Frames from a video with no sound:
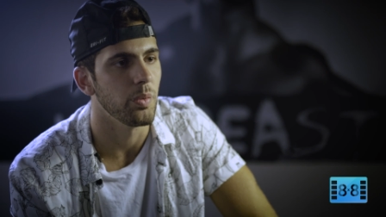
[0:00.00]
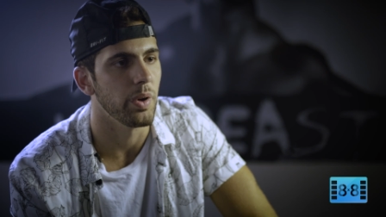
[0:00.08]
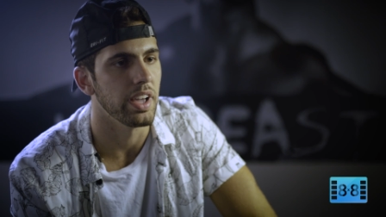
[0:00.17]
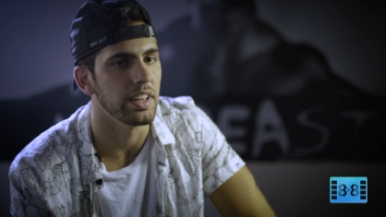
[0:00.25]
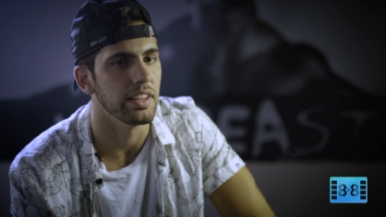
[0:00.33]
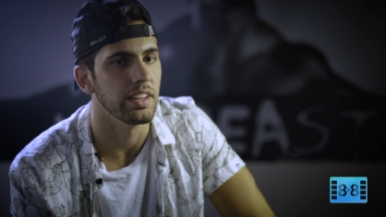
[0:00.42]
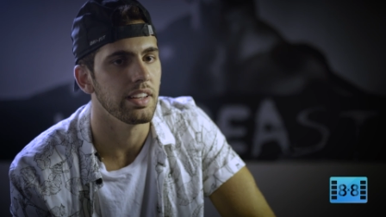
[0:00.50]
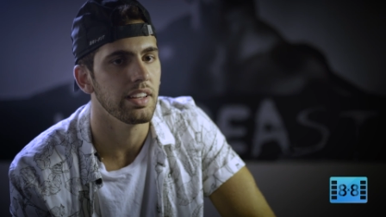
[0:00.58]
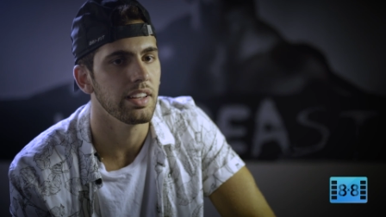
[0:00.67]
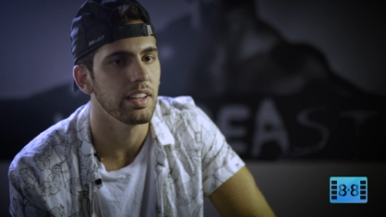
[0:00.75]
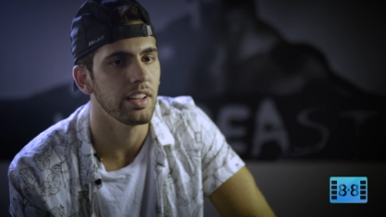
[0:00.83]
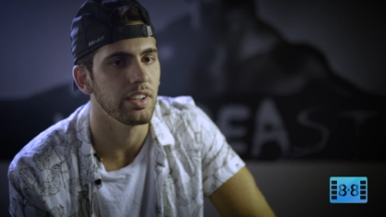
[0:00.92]
when
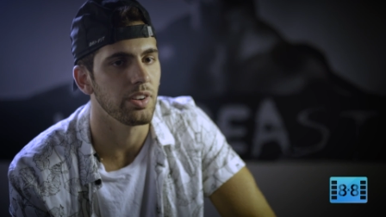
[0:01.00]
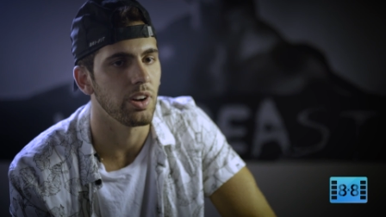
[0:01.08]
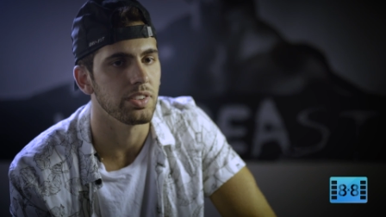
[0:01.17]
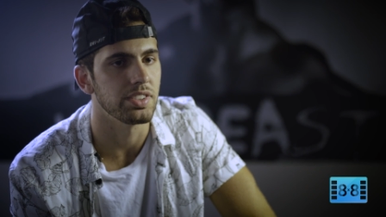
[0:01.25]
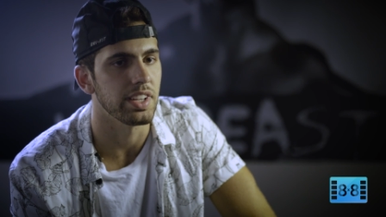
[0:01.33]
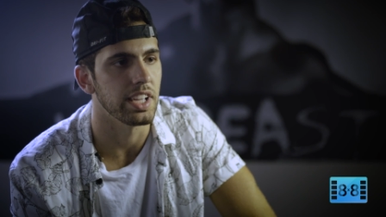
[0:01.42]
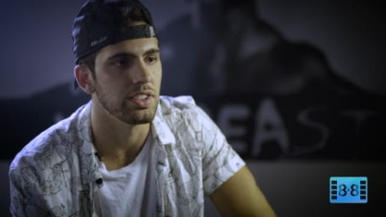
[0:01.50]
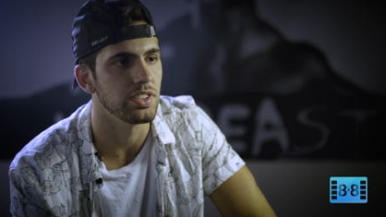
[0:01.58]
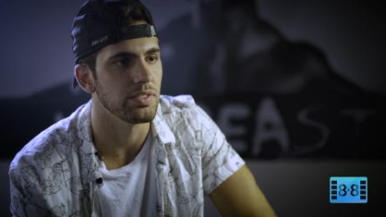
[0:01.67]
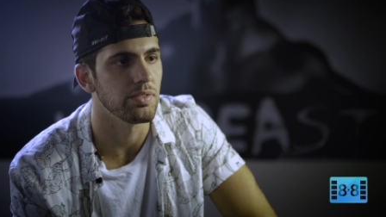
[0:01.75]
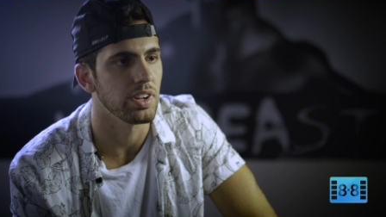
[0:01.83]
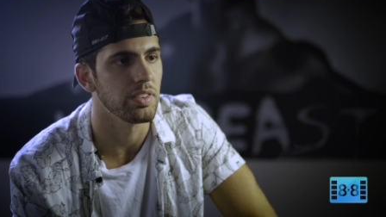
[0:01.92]
you're on stage
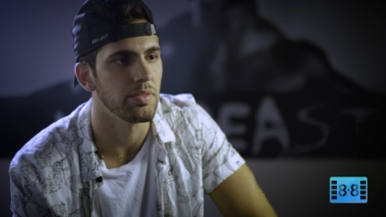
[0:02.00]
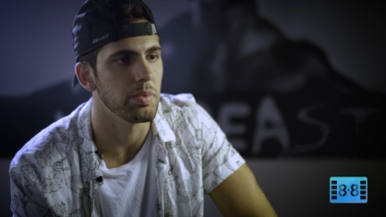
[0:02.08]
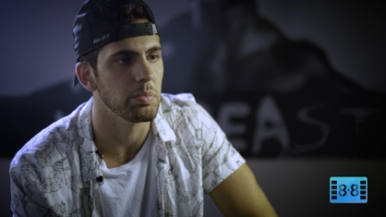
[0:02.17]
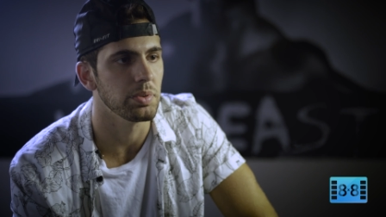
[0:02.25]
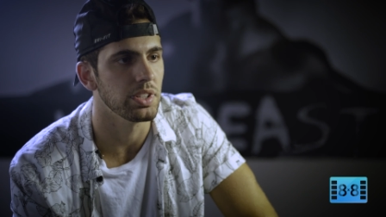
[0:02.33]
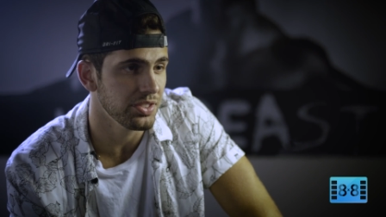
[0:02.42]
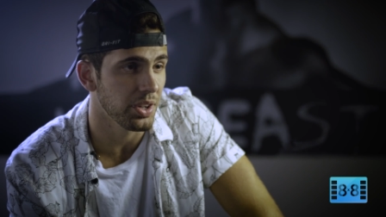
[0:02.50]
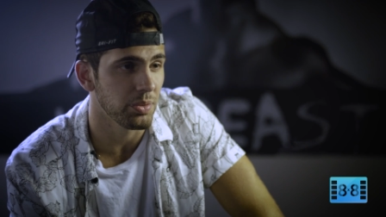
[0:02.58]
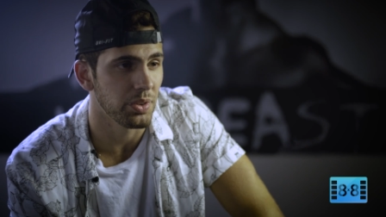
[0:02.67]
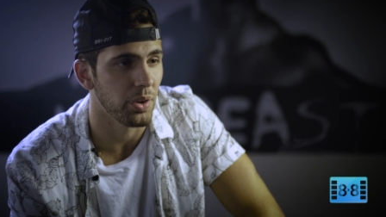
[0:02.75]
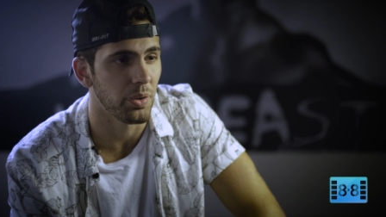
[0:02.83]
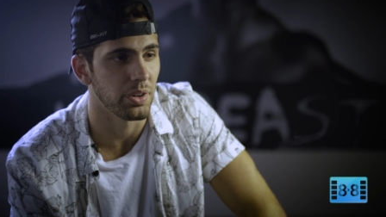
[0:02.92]
in front of people you
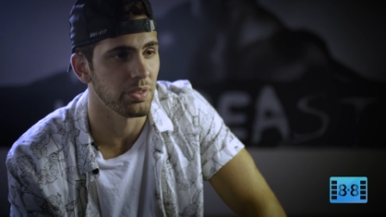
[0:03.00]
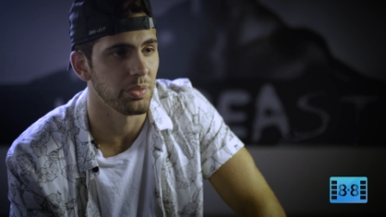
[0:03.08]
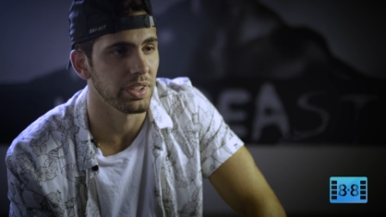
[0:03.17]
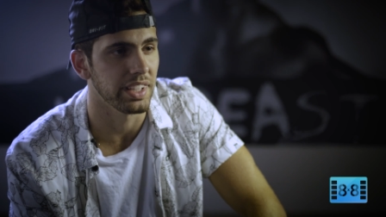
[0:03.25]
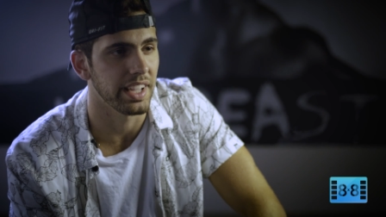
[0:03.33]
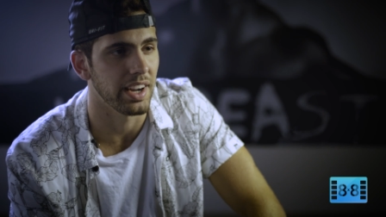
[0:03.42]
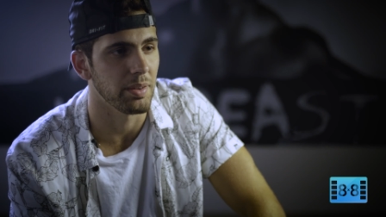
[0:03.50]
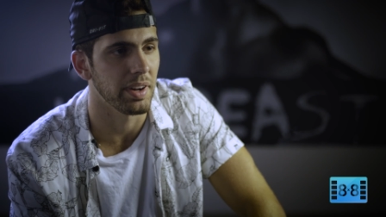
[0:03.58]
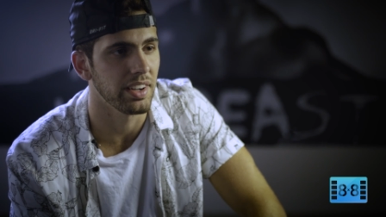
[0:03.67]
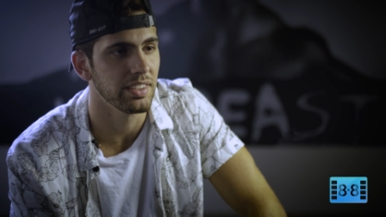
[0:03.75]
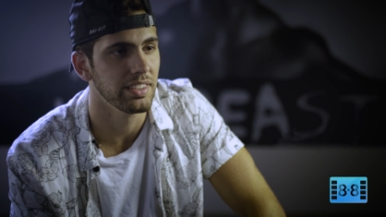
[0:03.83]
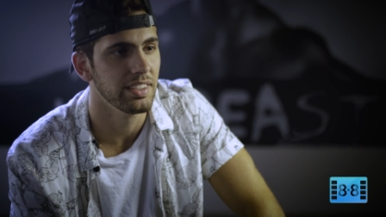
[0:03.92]
don't know or really care
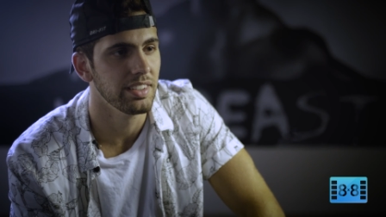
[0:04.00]
about.